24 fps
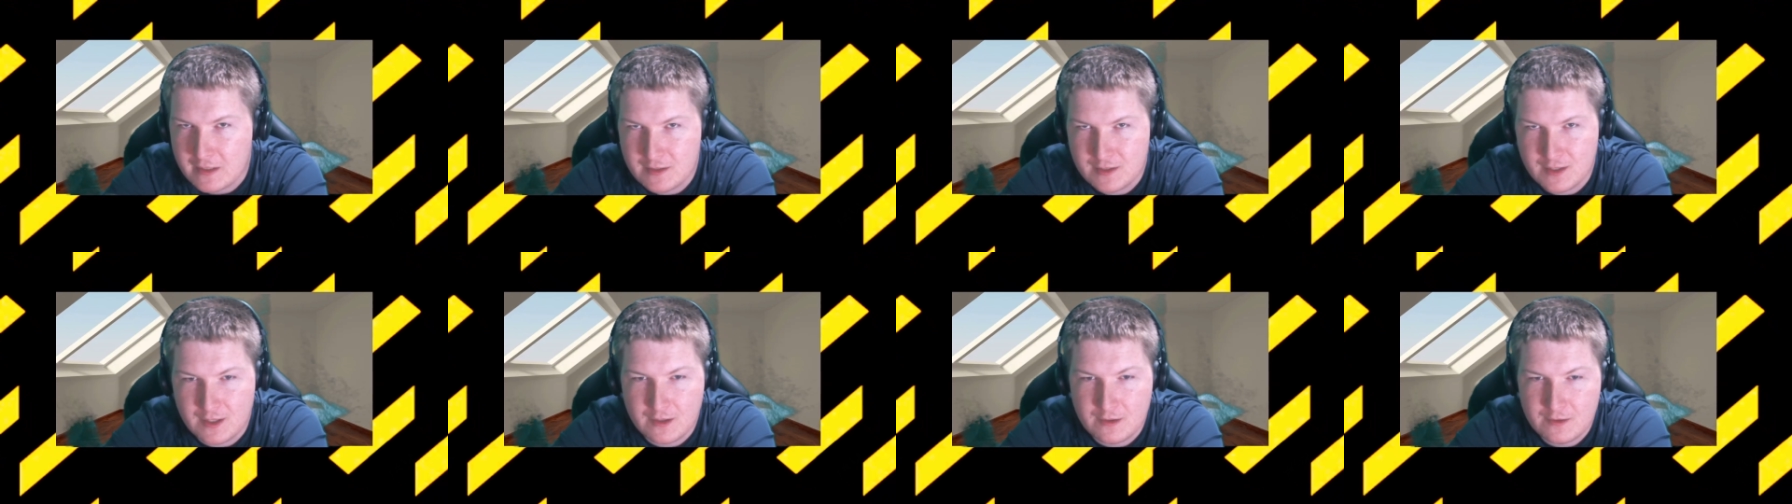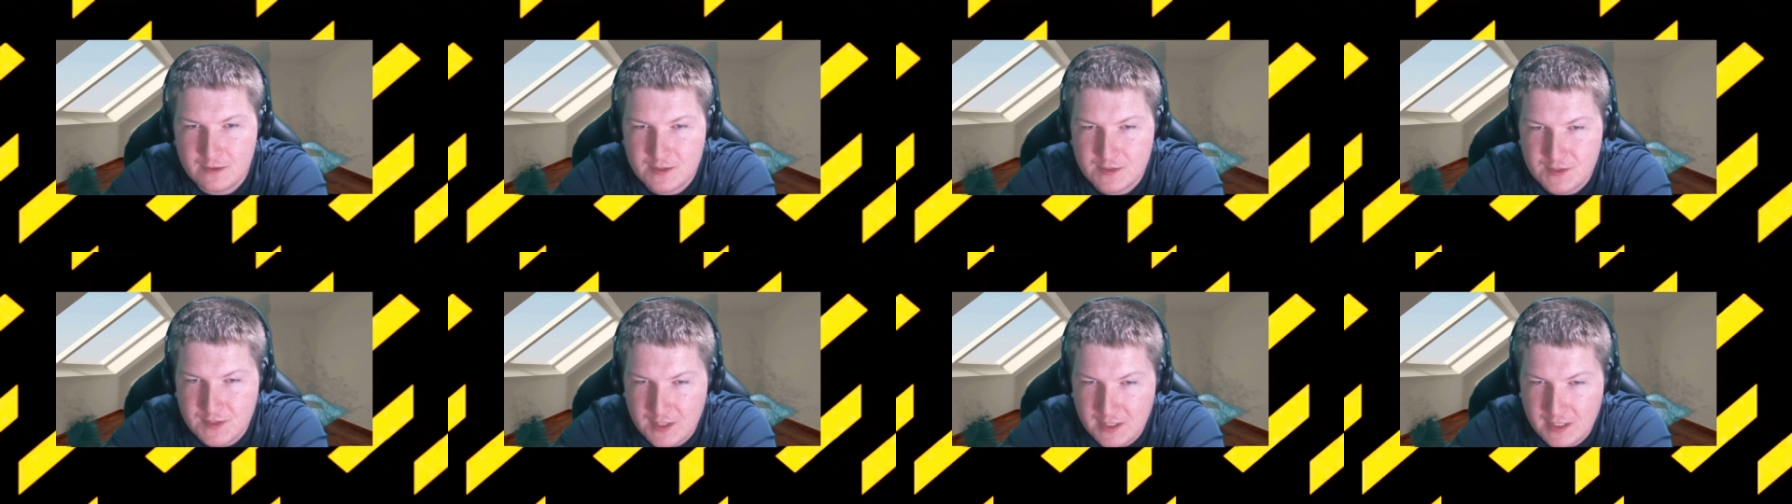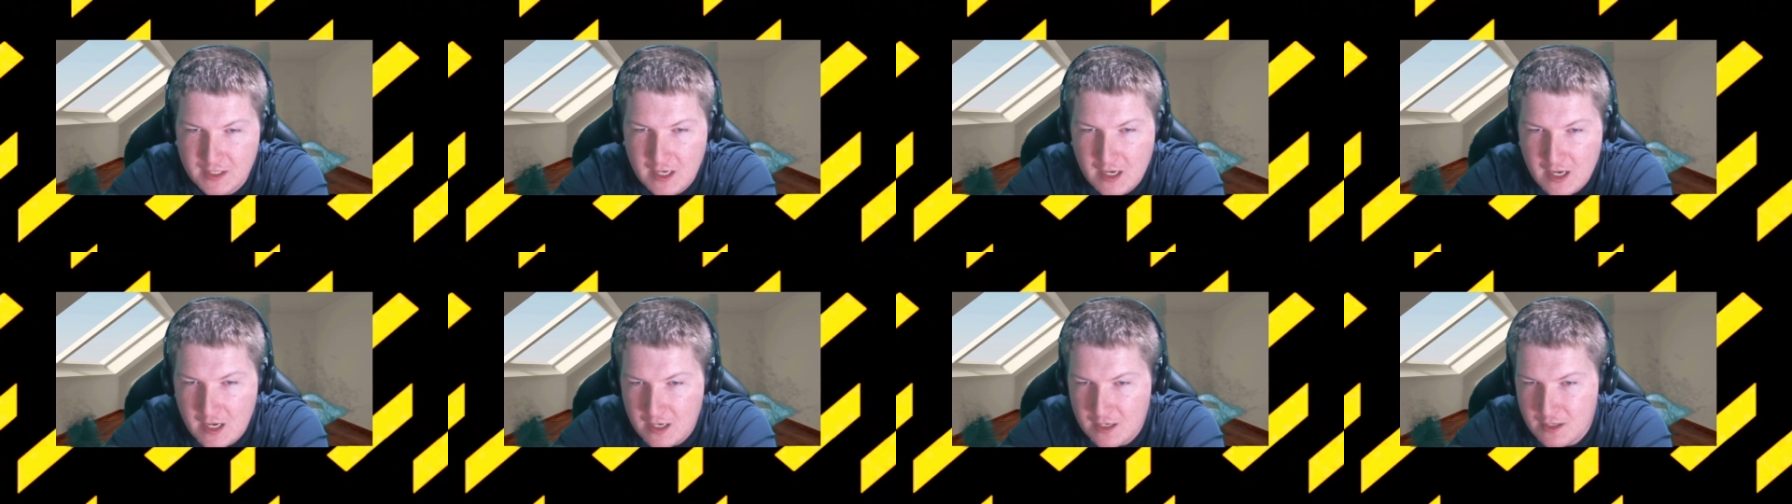you know, it's
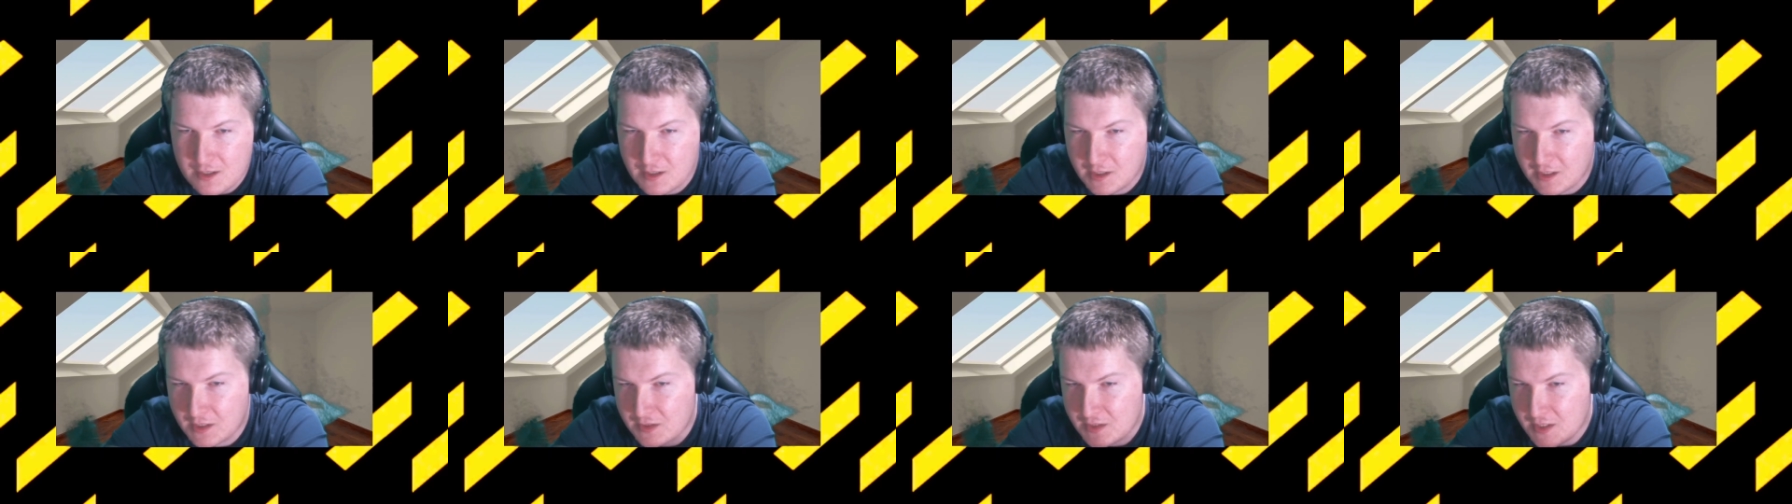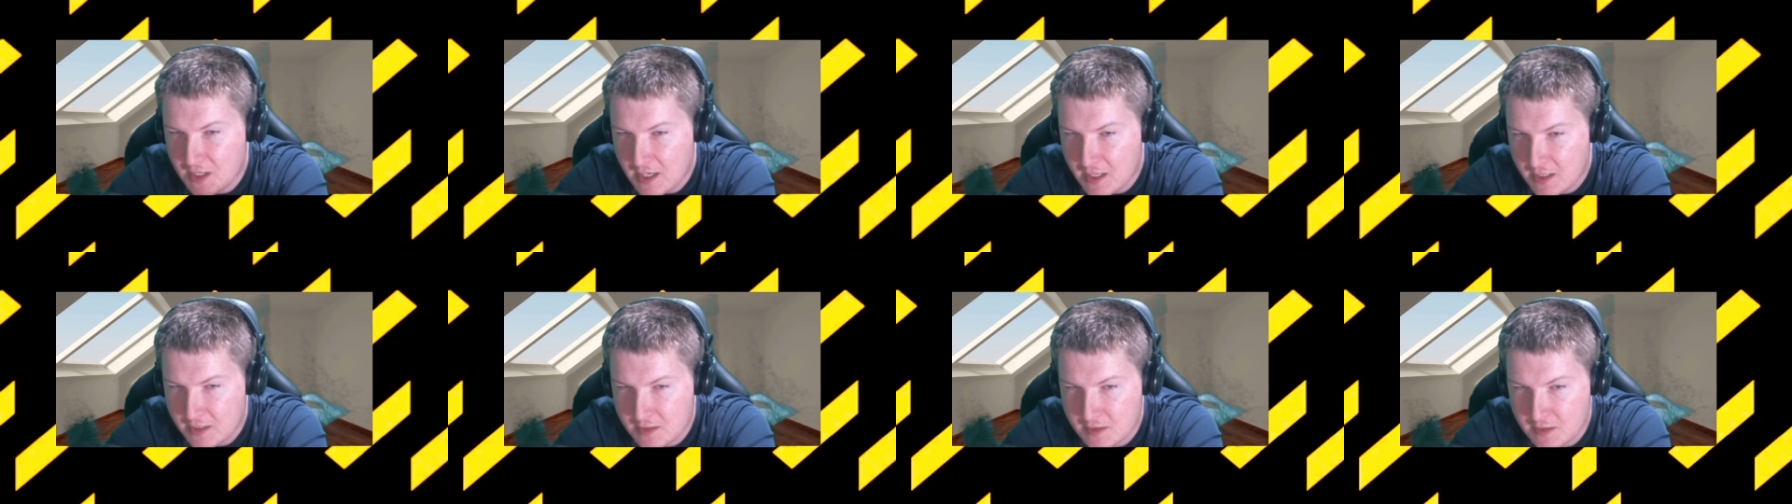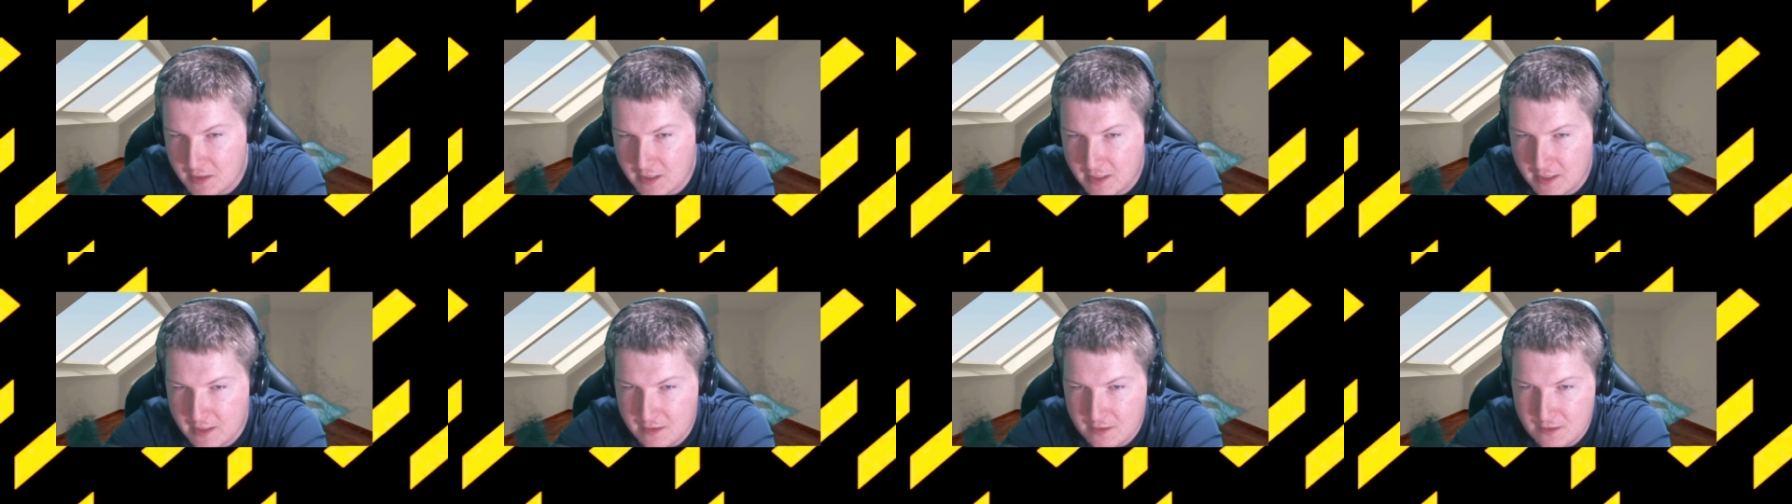like you can talk to
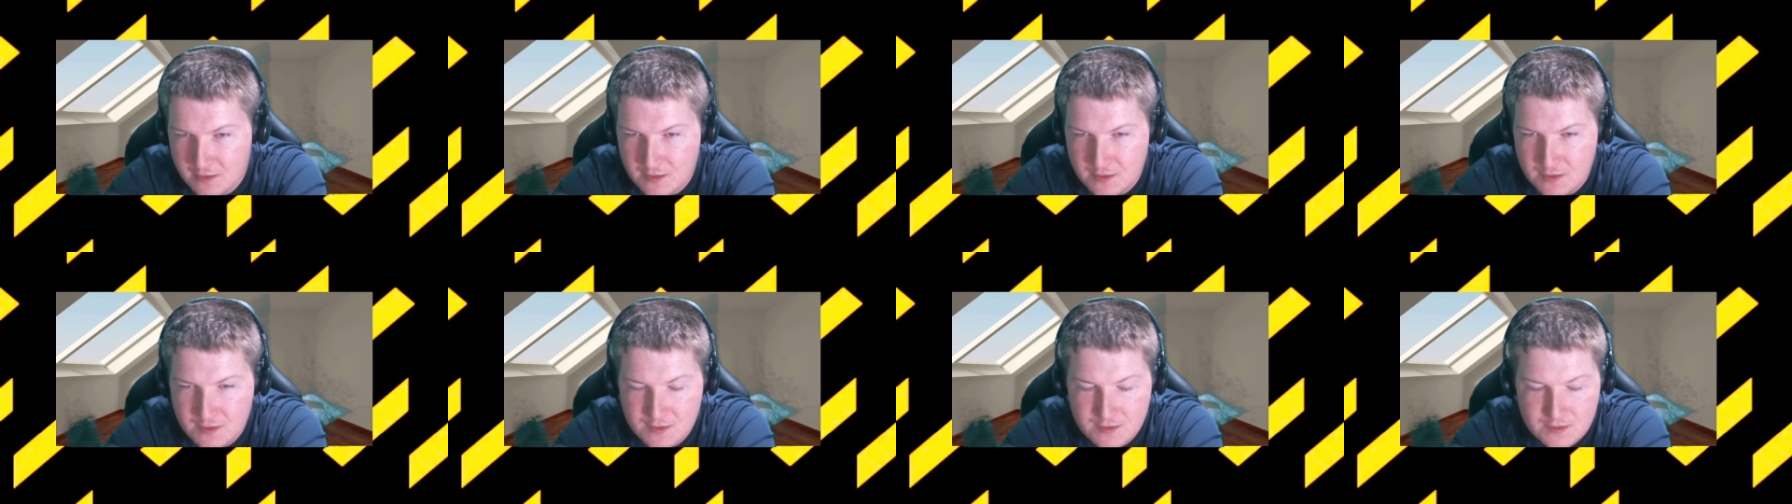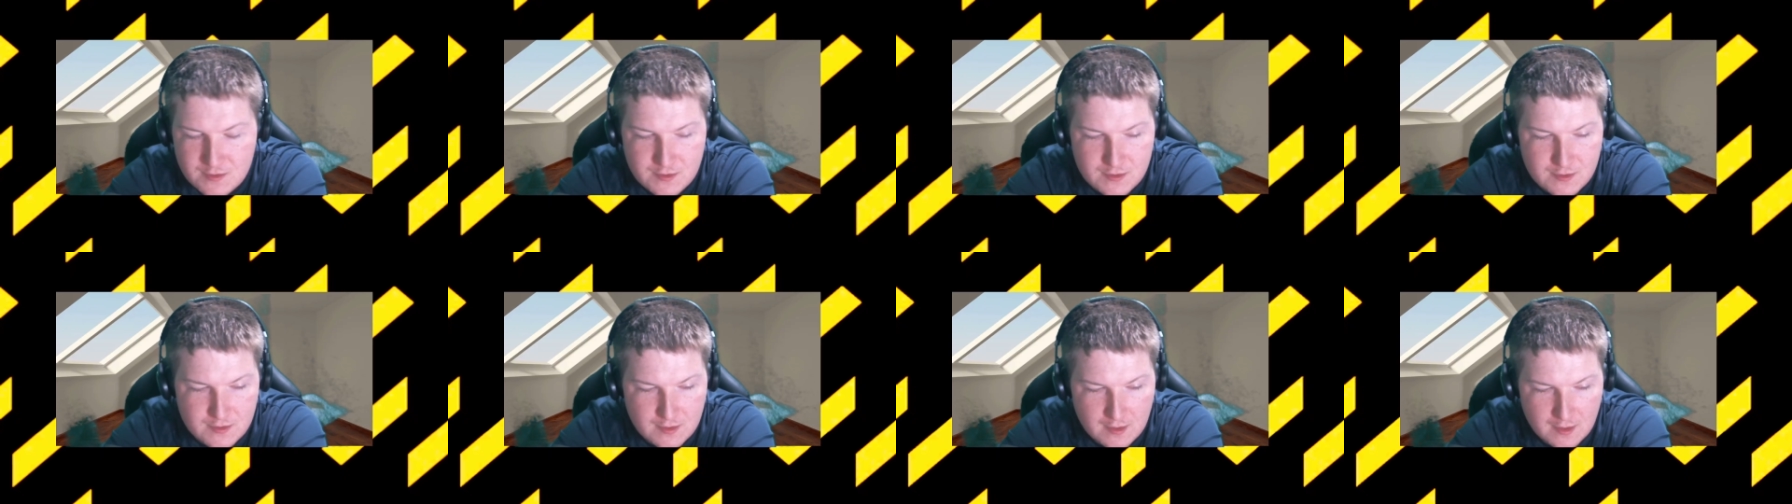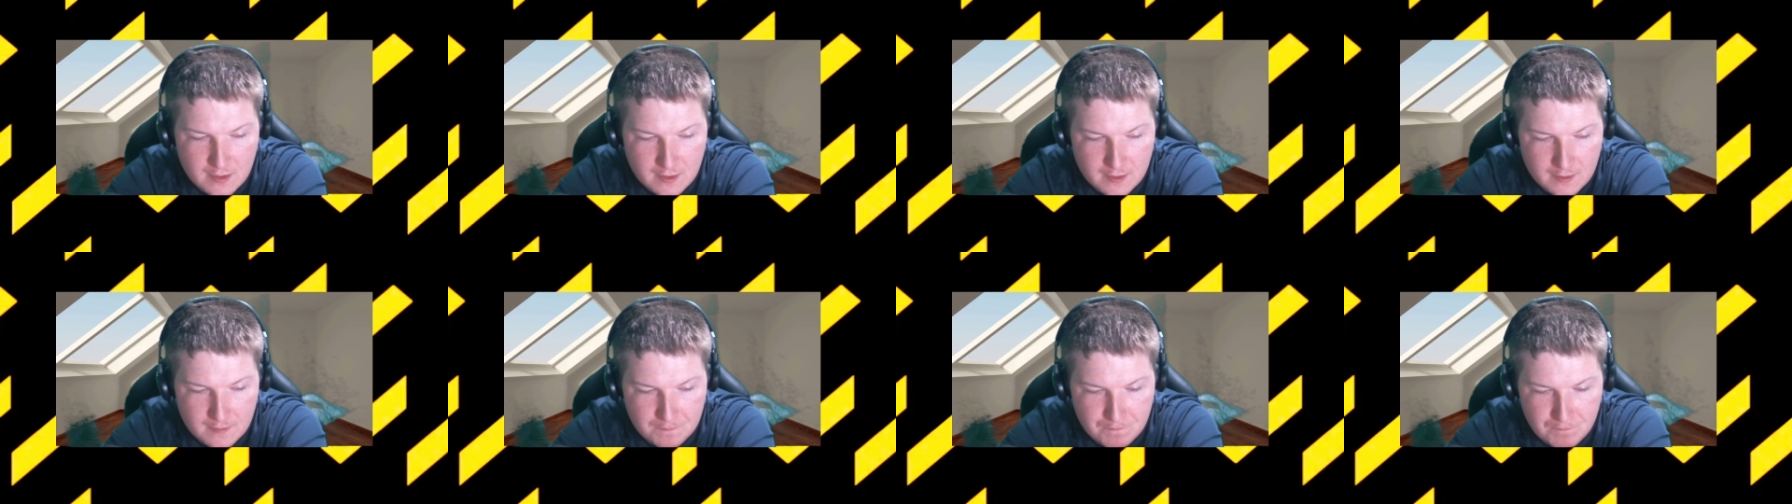guilds,
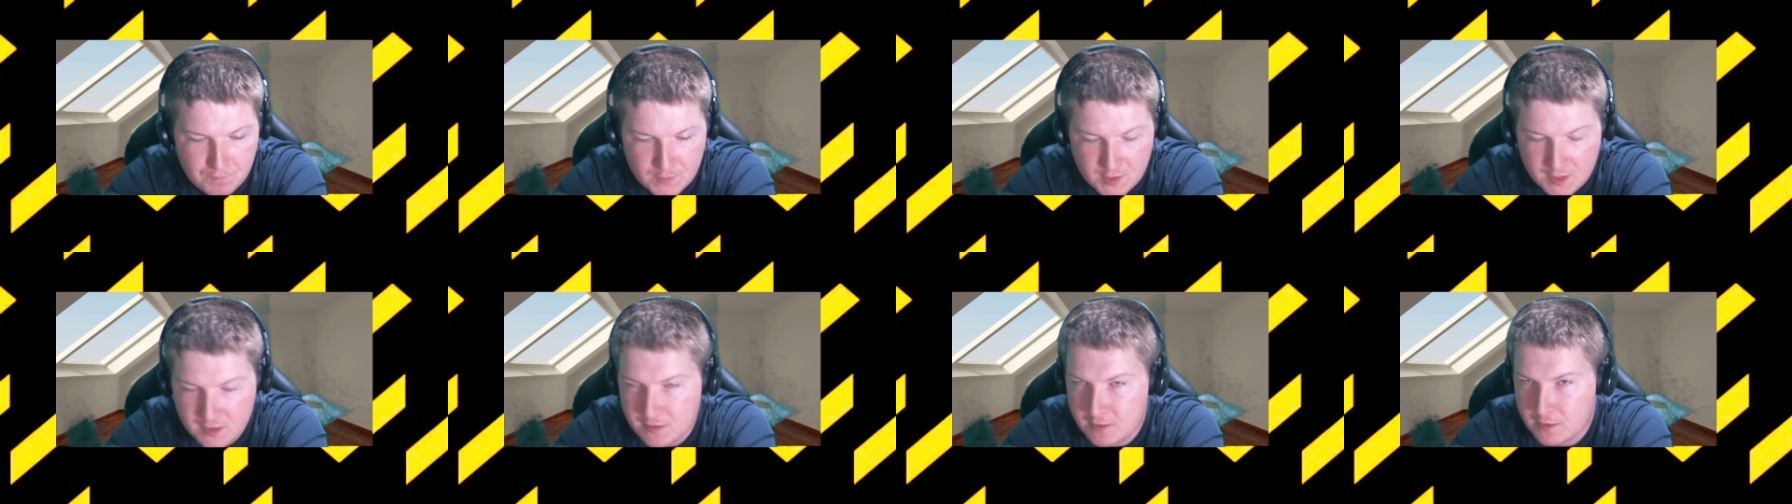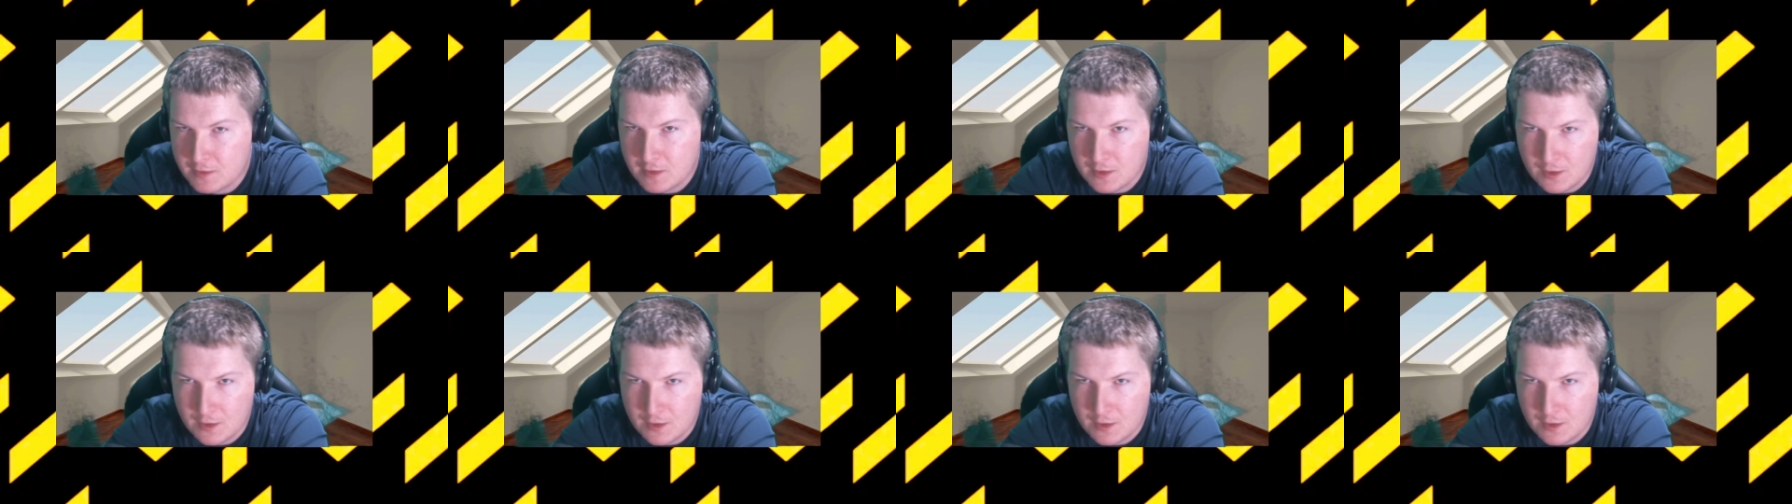you can,